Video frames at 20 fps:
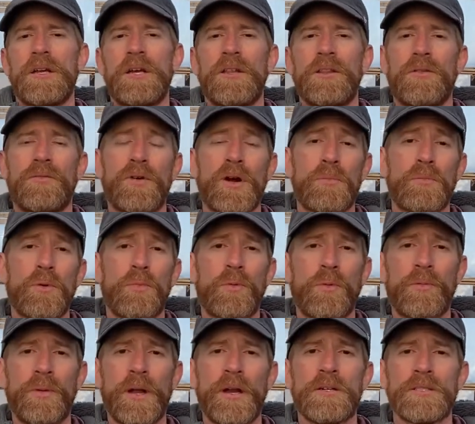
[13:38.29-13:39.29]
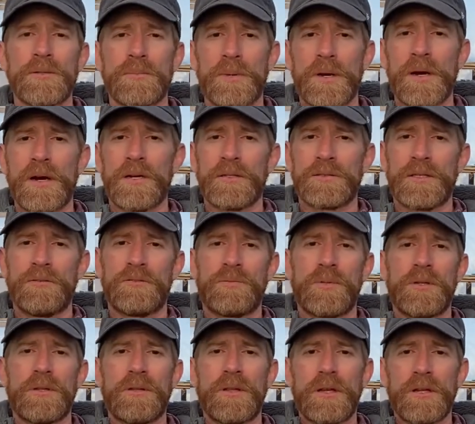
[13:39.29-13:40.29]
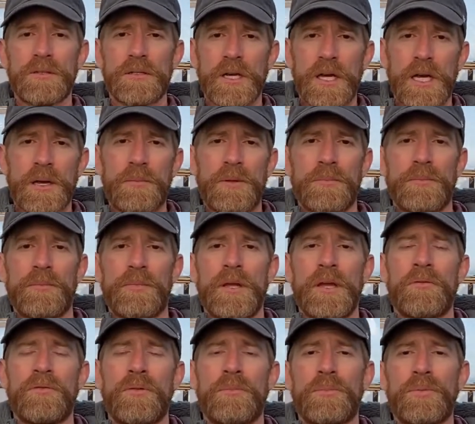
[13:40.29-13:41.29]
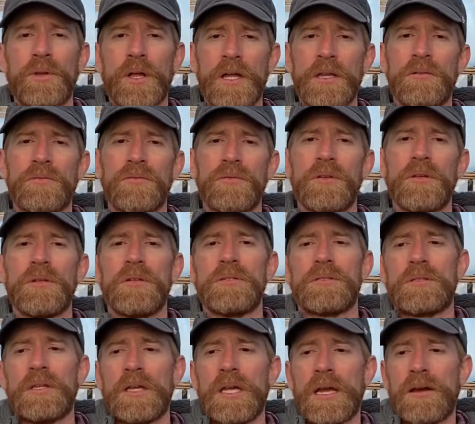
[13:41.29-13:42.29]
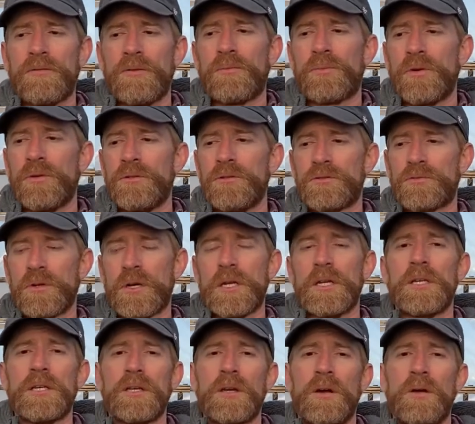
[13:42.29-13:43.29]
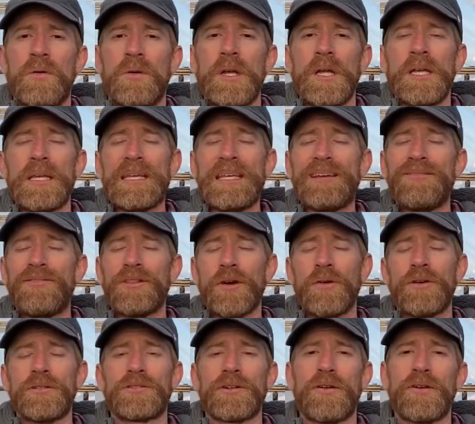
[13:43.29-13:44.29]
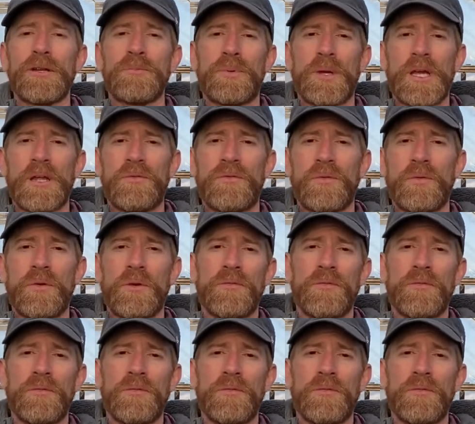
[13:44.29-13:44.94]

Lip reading: The farmer prepares a box. They spend a lot of time and effort planning for this, and they have the produce ready to go, even though it's already paid for.